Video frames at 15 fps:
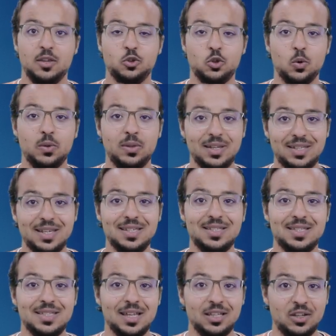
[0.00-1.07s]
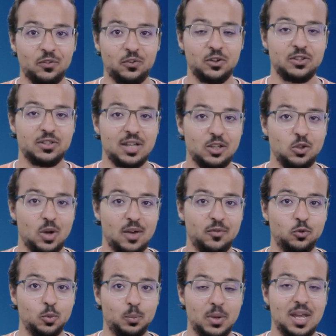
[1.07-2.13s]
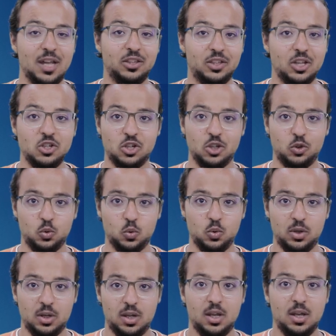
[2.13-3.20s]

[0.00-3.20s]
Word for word: So this is the difference that you have to pay attention to,